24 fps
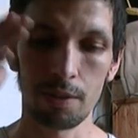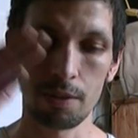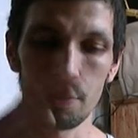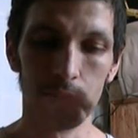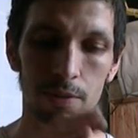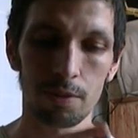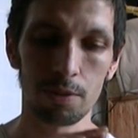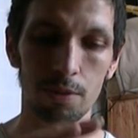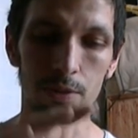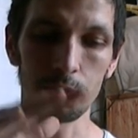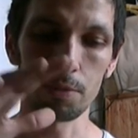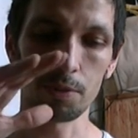
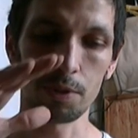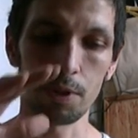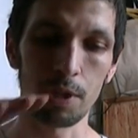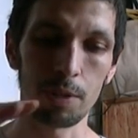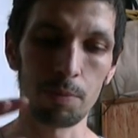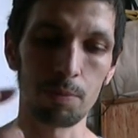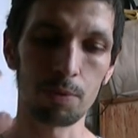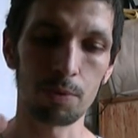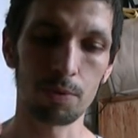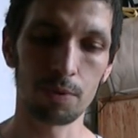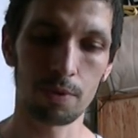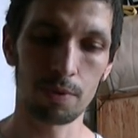tone
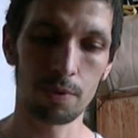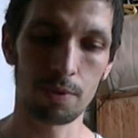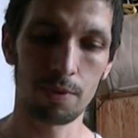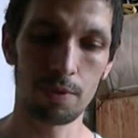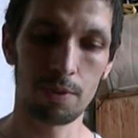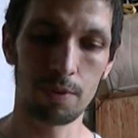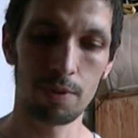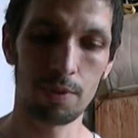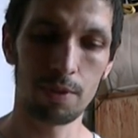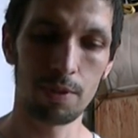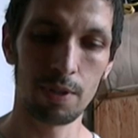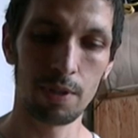keeps
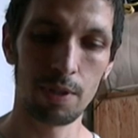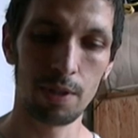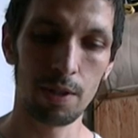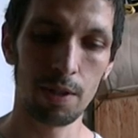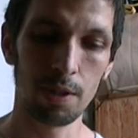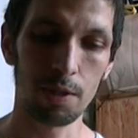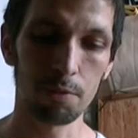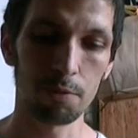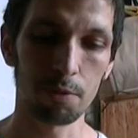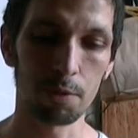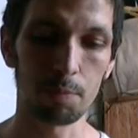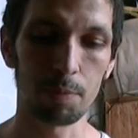
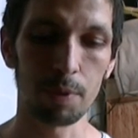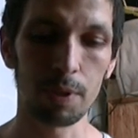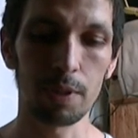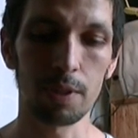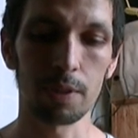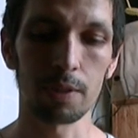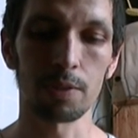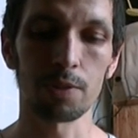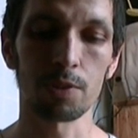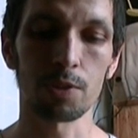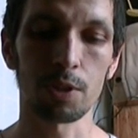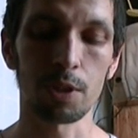repeating
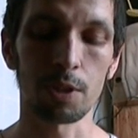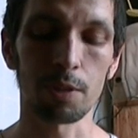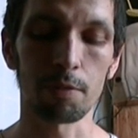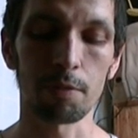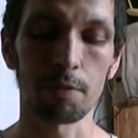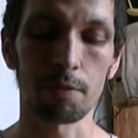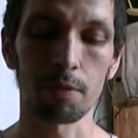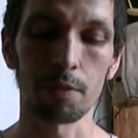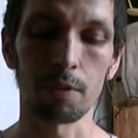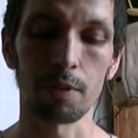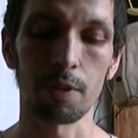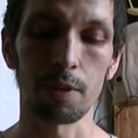itself
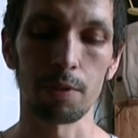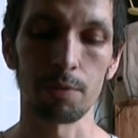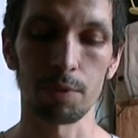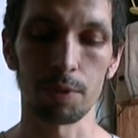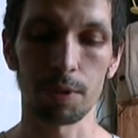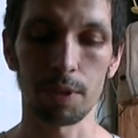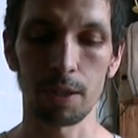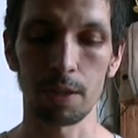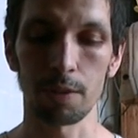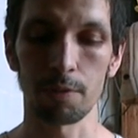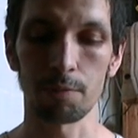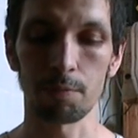through it, and we're
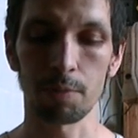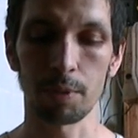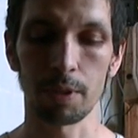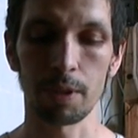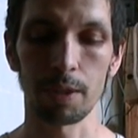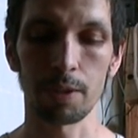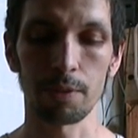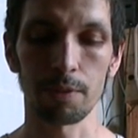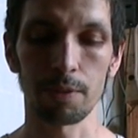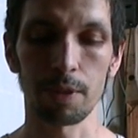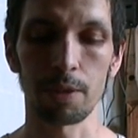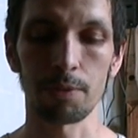kind of
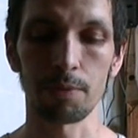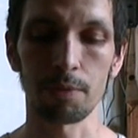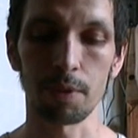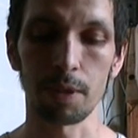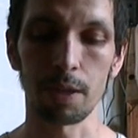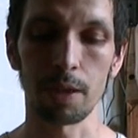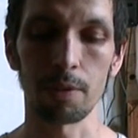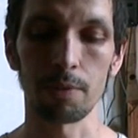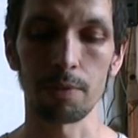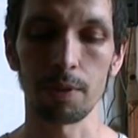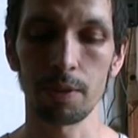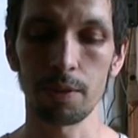playing around with
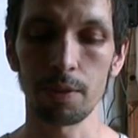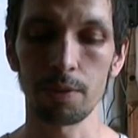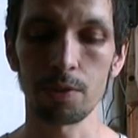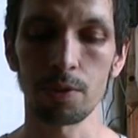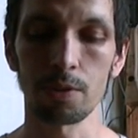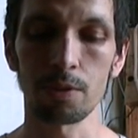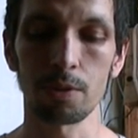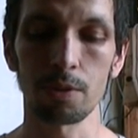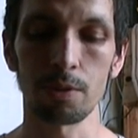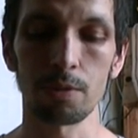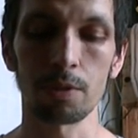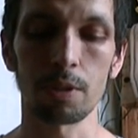that, right? It's a
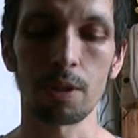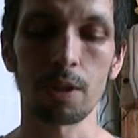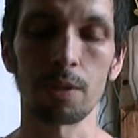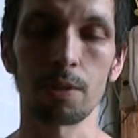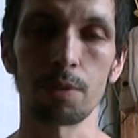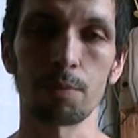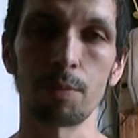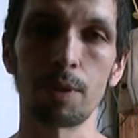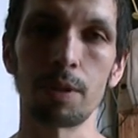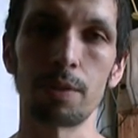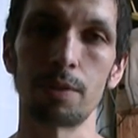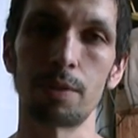tone color
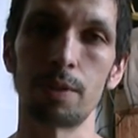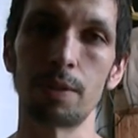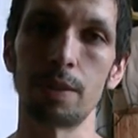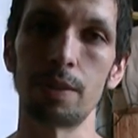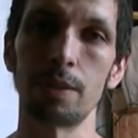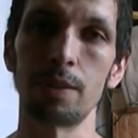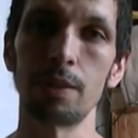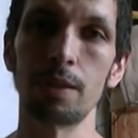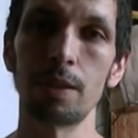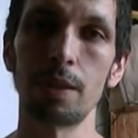melody.